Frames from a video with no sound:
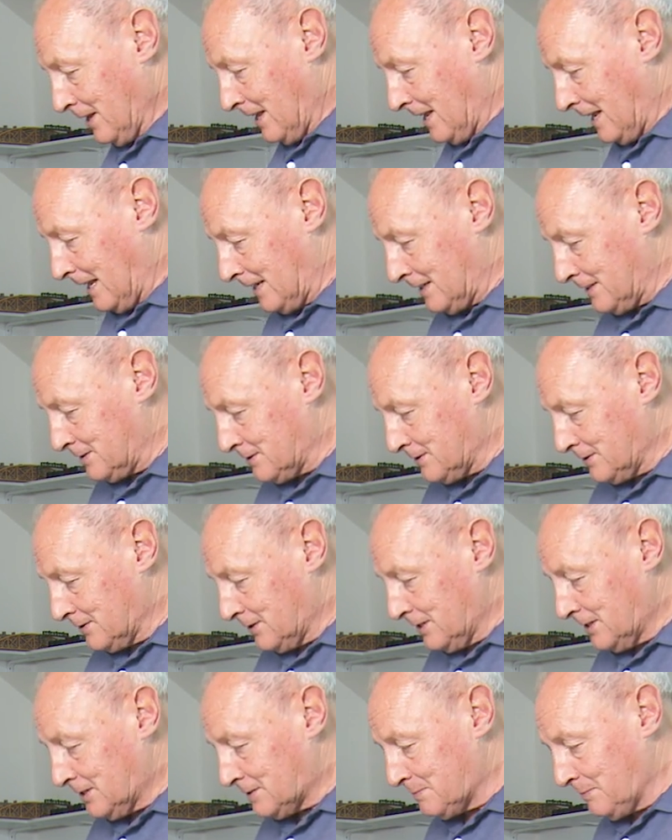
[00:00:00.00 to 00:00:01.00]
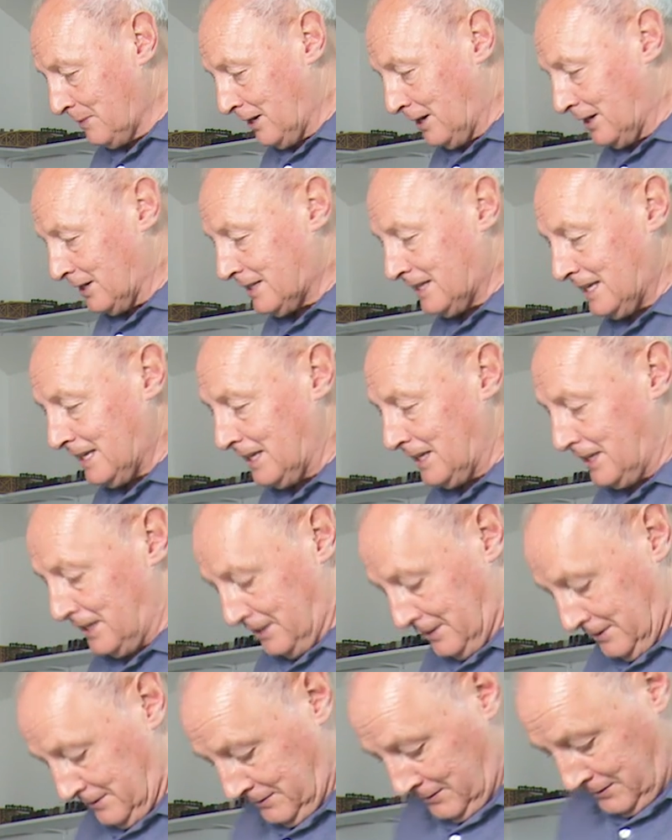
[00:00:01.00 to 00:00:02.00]
and this mark
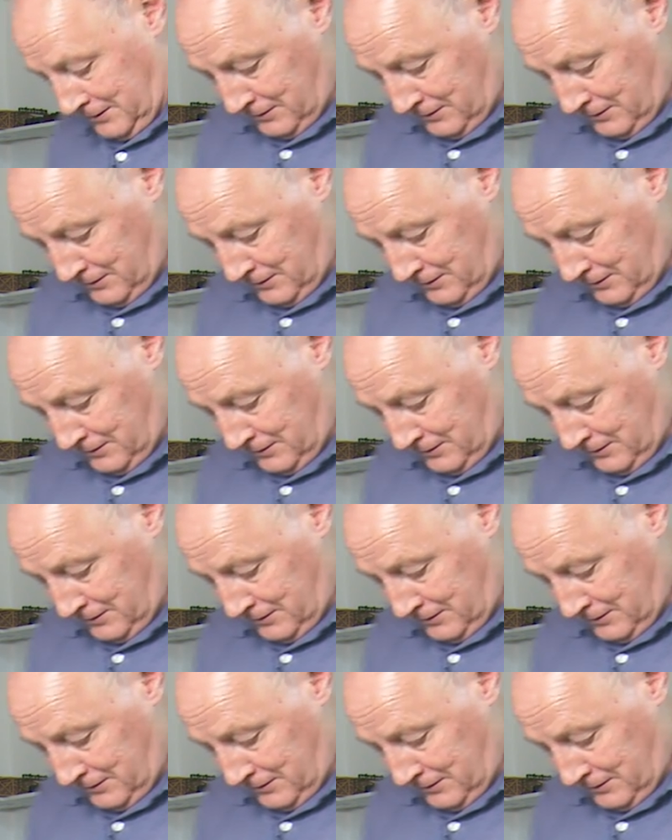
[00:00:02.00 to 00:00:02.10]
here